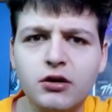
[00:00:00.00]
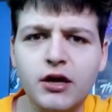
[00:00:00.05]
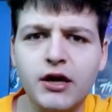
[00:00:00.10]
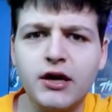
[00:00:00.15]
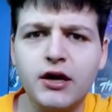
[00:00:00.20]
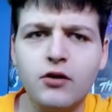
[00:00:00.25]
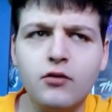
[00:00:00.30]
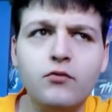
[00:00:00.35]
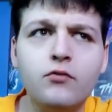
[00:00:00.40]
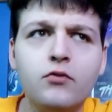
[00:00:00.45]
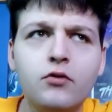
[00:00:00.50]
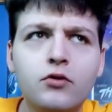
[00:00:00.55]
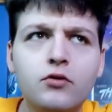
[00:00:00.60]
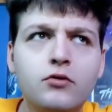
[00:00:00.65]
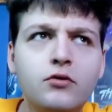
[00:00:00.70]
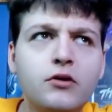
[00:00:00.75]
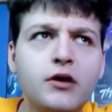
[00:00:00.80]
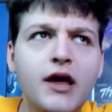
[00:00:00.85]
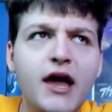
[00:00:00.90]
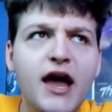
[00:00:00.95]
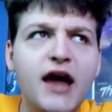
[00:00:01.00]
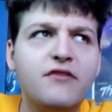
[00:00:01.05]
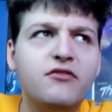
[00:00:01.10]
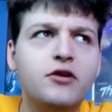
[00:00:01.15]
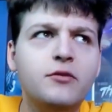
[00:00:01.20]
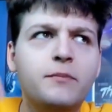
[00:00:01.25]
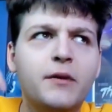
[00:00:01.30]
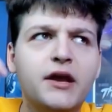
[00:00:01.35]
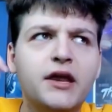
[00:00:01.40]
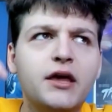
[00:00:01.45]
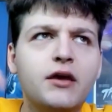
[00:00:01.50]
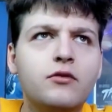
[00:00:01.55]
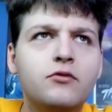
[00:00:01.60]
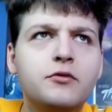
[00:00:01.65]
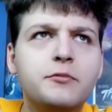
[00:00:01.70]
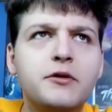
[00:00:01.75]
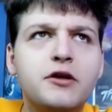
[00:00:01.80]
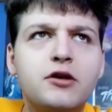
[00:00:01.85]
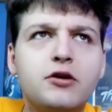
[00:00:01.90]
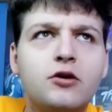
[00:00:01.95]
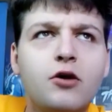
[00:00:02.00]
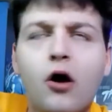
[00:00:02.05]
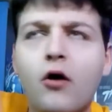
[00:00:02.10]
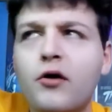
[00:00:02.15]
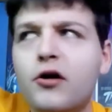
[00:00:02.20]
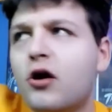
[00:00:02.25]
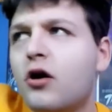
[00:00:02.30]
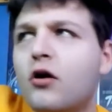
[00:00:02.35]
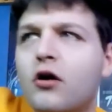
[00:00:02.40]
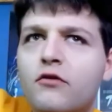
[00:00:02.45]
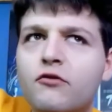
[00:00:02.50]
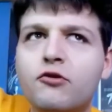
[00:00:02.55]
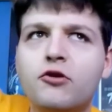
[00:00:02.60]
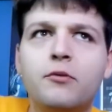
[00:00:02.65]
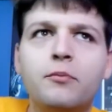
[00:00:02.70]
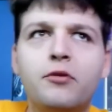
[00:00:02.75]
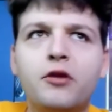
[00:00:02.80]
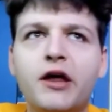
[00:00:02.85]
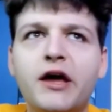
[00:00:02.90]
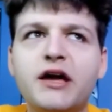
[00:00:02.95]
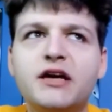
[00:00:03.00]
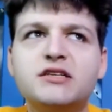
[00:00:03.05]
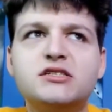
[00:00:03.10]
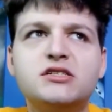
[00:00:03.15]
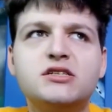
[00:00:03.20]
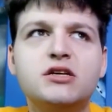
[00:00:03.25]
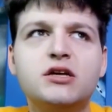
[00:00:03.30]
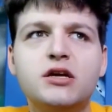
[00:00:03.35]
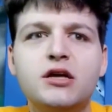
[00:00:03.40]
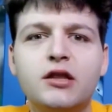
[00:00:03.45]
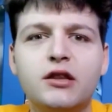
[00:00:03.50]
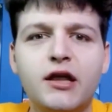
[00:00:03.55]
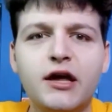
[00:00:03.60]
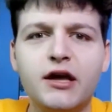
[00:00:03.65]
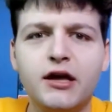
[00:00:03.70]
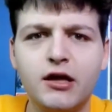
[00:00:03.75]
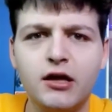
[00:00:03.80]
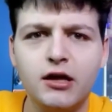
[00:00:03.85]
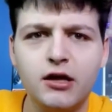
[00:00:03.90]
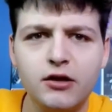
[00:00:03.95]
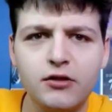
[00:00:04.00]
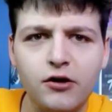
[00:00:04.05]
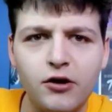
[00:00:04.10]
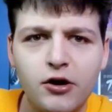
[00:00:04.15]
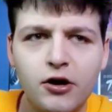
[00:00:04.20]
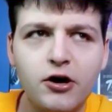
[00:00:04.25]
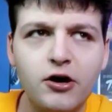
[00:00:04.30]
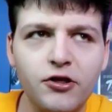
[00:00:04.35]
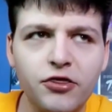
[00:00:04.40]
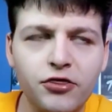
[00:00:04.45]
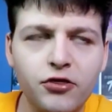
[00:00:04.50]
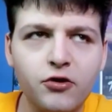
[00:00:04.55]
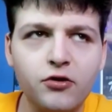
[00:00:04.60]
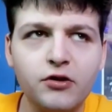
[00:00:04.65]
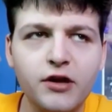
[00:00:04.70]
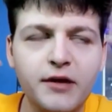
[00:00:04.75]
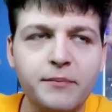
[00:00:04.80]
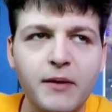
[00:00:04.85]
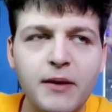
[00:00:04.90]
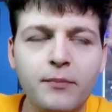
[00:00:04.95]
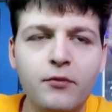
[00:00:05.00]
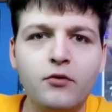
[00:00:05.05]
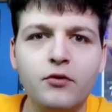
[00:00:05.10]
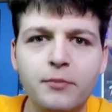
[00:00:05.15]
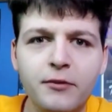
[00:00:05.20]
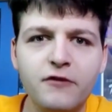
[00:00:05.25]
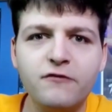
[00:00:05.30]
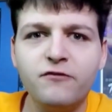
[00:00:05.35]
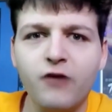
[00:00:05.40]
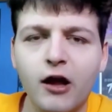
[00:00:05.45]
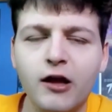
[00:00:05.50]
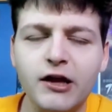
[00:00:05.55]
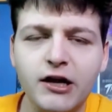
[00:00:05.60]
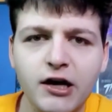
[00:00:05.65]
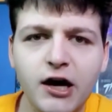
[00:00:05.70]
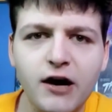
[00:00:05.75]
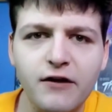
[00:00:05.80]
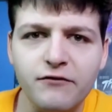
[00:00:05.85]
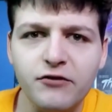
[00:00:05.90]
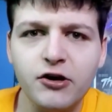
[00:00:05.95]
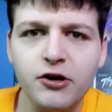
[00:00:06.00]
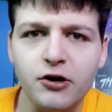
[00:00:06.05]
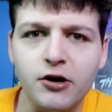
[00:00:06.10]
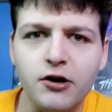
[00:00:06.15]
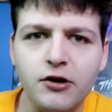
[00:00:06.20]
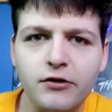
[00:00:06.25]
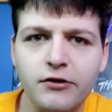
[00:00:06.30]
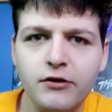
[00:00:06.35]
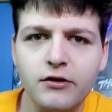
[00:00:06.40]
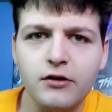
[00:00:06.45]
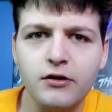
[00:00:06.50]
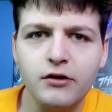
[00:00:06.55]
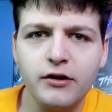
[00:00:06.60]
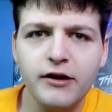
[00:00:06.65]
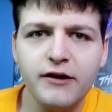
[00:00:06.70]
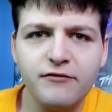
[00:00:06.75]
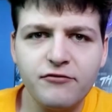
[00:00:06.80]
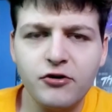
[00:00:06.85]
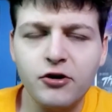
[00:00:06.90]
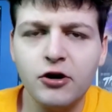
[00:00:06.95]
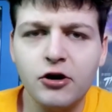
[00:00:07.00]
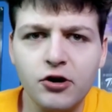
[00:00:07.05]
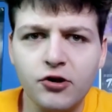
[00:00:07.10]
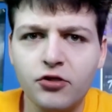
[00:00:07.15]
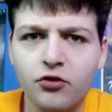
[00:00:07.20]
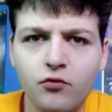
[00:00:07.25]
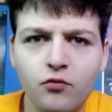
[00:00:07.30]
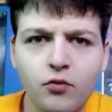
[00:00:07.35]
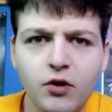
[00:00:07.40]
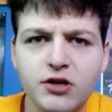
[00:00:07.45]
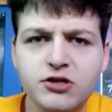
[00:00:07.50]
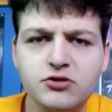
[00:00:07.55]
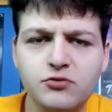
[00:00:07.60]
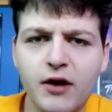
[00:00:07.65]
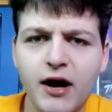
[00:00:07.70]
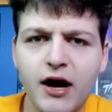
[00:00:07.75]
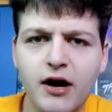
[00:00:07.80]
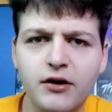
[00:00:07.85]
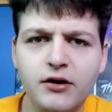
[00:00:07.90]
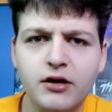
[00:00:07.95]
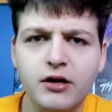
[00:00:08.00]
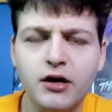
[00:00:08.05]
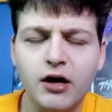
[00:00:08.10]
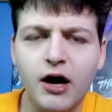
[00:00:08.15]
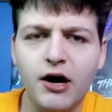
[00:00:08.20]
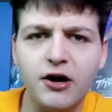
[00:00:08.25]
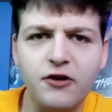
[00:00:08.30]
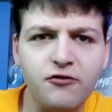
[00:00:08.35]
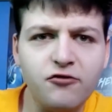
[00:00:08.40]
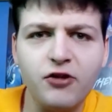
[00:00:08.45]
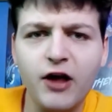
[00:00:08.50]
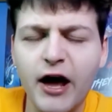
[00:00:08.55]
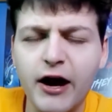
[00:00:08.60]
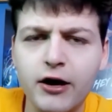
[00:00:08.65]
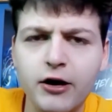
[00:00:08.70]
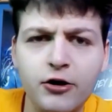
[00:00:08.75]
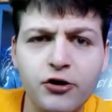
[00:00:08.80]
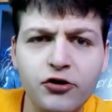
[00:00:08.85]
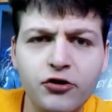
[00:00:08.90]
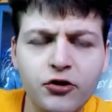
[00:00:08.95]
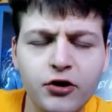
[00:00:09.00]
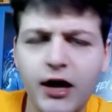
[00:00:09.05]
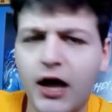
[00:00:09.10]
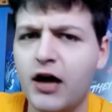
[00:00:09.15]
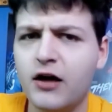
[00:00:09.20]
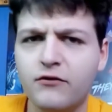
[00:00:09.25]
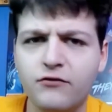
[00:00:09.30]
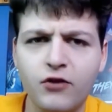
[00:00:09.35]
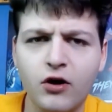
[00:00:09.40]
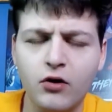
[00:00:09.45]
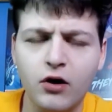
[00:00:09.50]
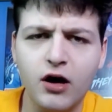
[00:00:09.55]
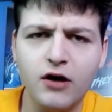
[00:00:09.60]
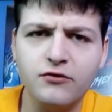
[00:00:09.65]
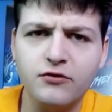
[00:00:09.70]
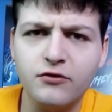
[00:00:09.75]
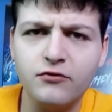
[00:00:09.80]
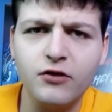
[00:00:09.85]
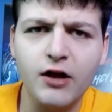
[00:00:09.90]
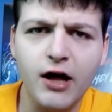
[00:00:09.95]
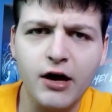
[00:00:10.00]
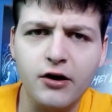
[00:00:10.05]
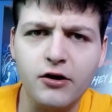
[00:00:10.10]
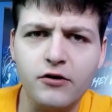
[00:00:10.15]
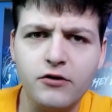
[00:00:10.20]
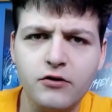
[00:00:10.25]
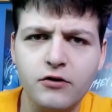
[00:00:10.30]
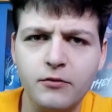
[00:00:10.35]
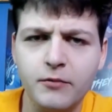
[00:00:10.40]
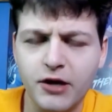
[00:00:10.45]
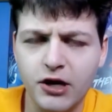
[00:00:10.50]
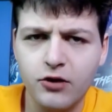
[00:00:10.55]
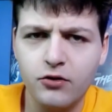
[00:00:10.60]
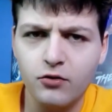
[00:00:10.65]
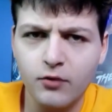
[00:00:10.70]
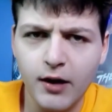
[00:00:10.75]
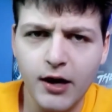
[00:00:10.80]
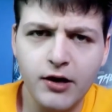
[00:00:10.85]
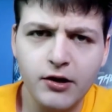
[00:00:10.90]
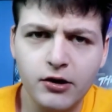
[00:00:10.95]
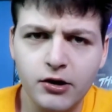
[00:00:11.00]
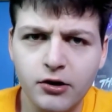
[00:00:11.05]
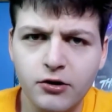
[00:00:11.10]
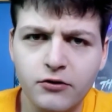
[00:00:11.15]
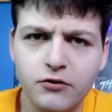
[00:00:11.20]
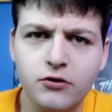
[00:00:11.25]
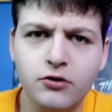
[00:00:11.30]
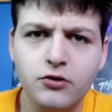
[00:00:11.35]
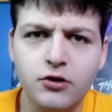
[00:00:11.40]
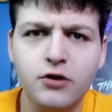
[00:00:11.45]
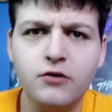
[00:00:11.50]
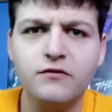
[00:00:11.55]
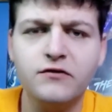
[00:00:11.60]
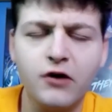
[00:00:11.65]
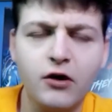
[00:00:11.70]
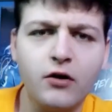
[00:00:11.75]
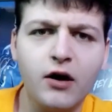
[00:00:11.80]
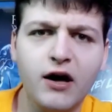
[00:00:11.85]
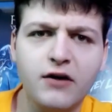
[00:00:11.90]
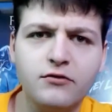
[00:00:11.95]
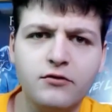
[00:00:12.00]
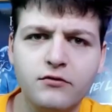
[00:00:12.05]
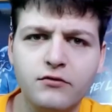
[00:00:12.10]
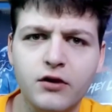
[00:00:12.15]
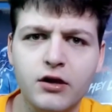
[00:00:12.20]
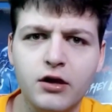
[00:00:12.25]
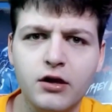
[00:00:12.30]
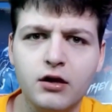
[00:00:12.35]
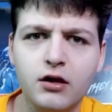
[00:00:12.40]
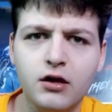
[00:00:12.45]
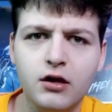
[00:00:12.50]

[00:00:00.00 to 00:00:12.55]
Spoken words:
Like, everybody would be going all over the place. Like, the Earth, like, people would be falling off the Earth if the Earth was round. On a flat Earth, you can't fall off a flat Earth, but on a round Earth, you can fall off of it.